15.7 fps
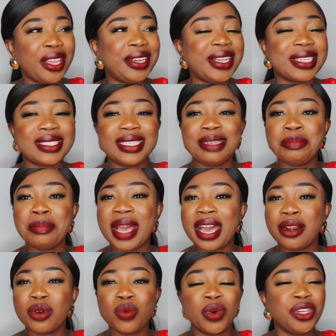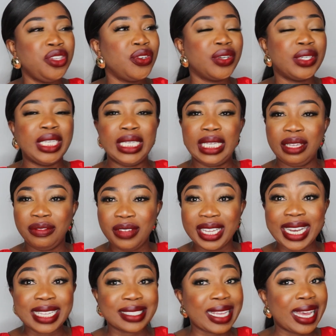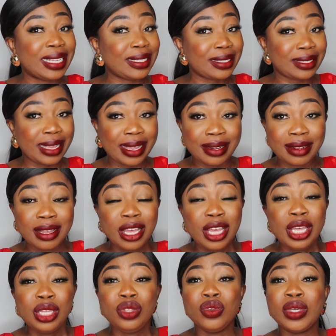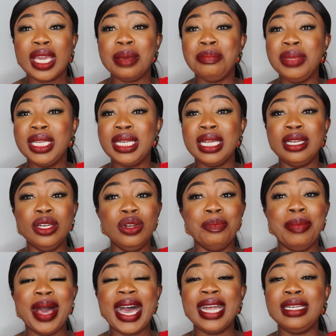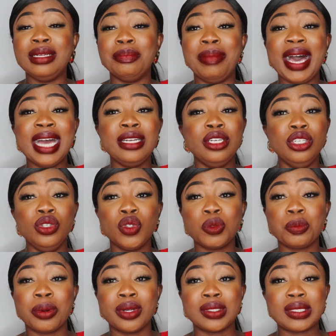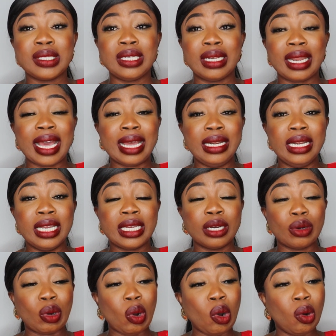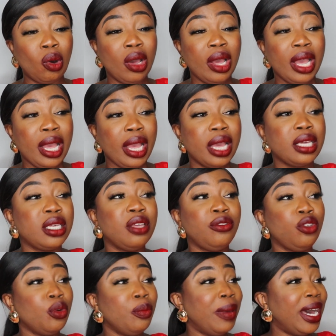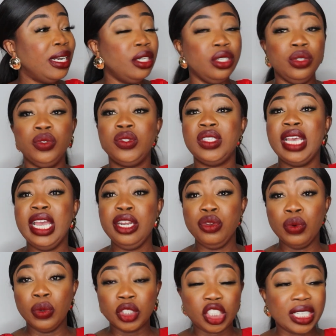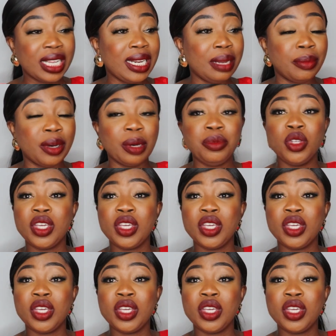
It doesn't matter what you're giving. As I said, you can be the bad bad news person that they can call and give you bad news and you will cheer them up.